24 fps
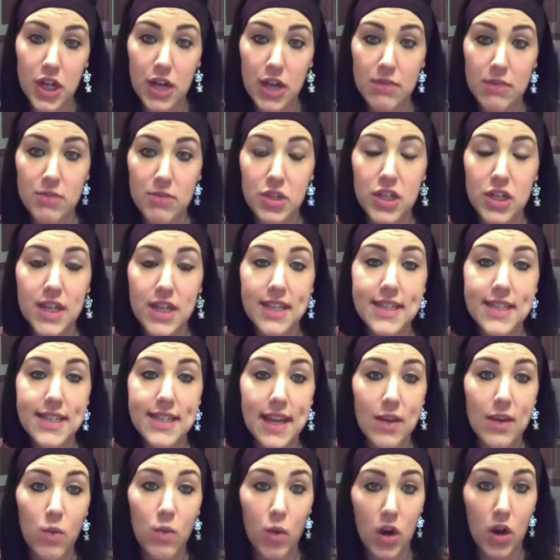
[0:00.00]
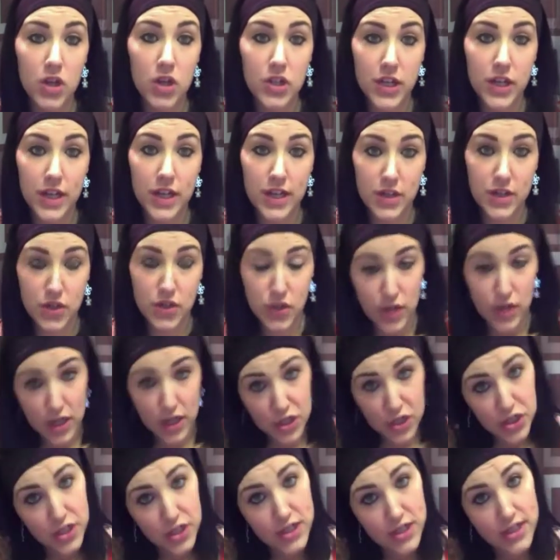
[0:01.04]
Um, she does send washing
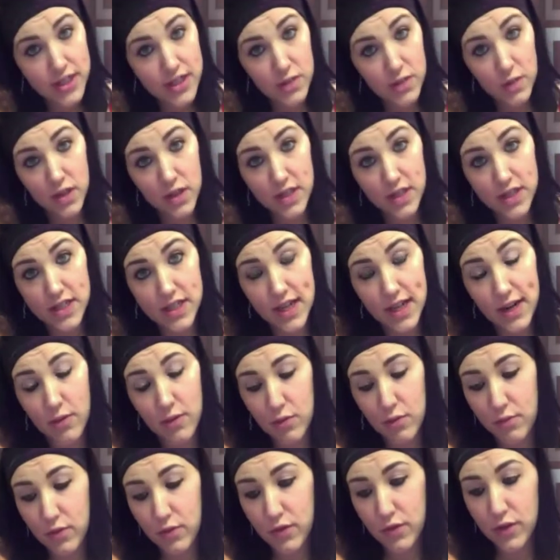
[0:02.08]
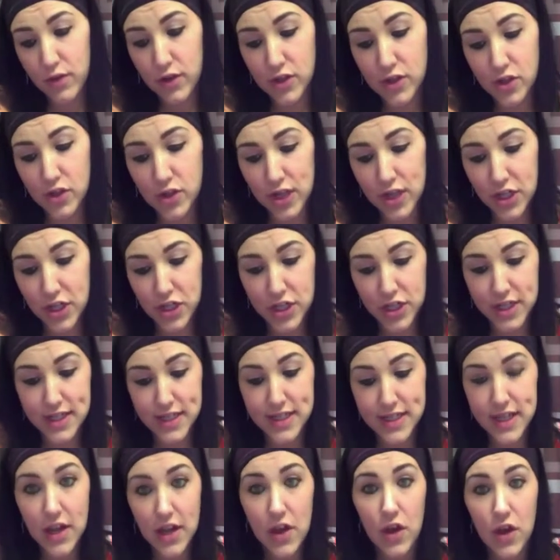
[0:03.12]
instructions as well as stain removal
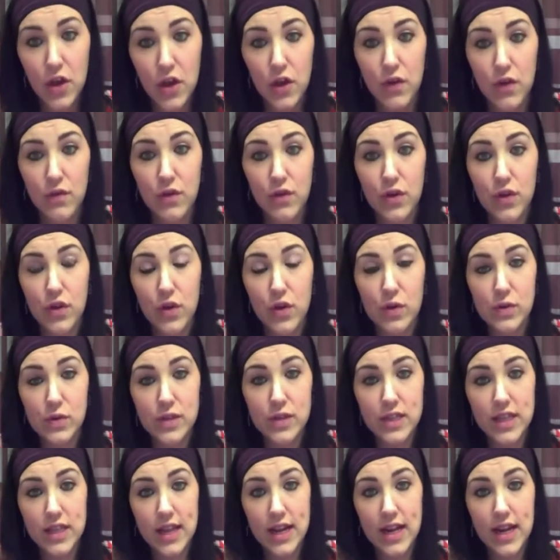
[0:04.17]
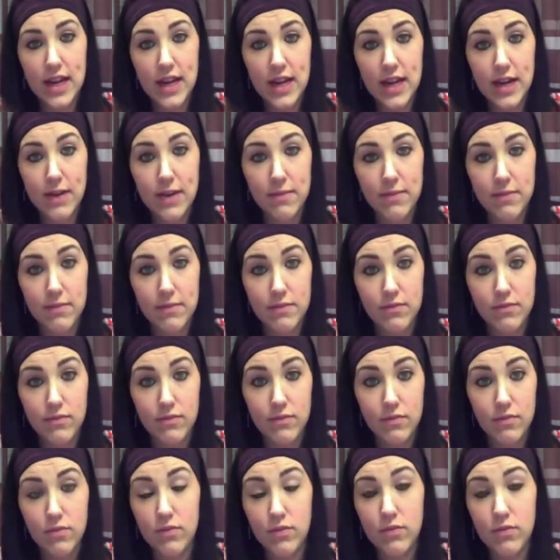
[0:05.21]
instructions for those that um,
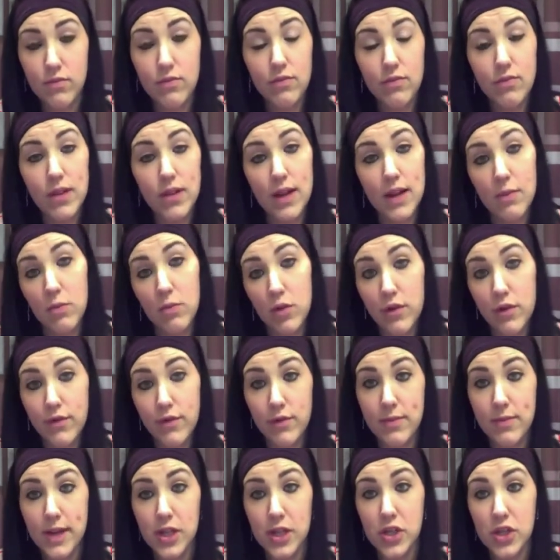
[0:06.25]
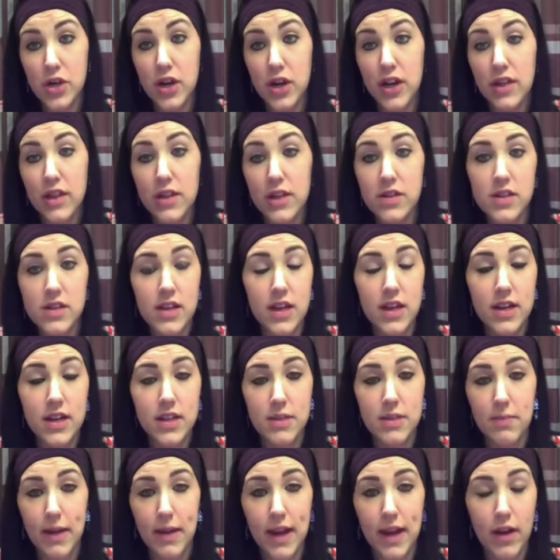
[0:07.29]
need more information on it. And there's a lot of
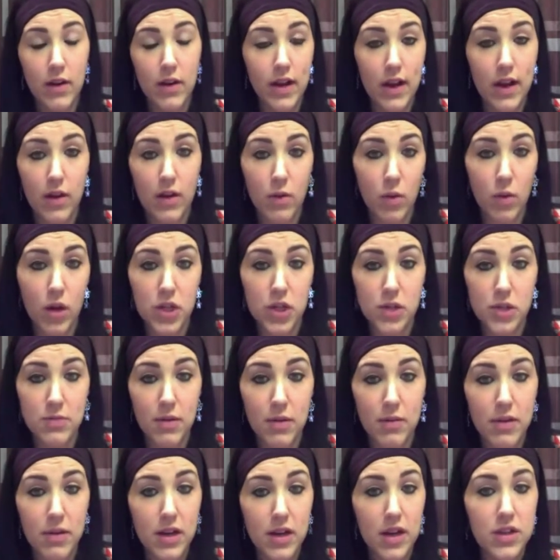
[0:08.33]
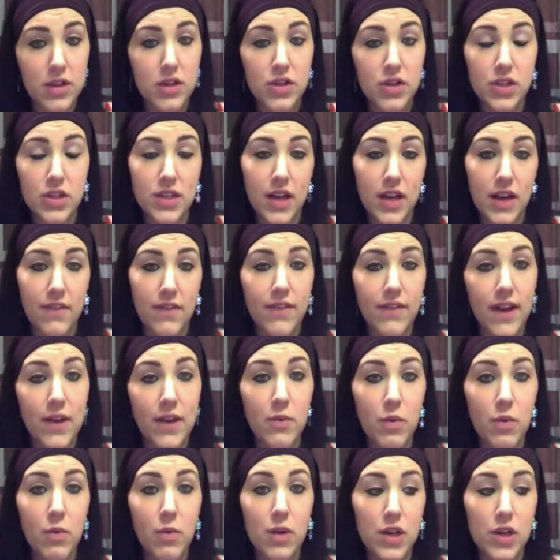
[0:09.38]
debate on how to wash your mom cloth. You just got to find
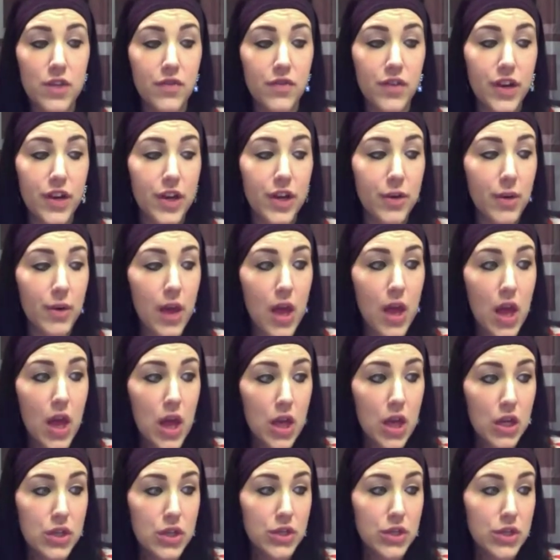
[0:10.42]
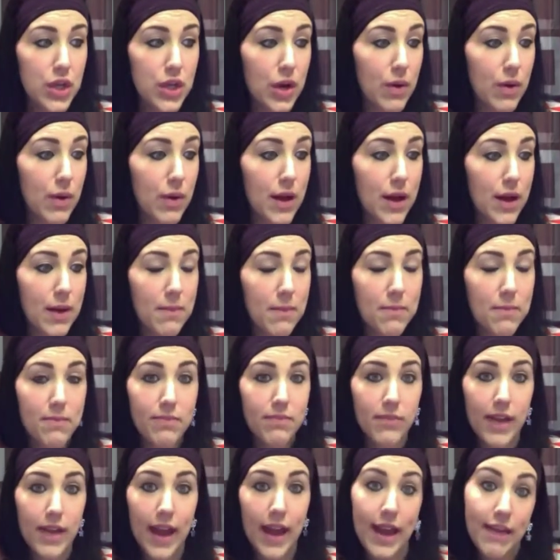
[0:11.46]
what works for you. So um,
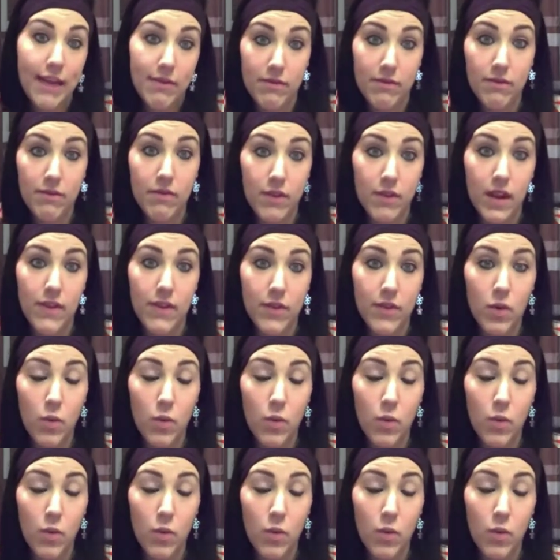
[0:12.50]
I never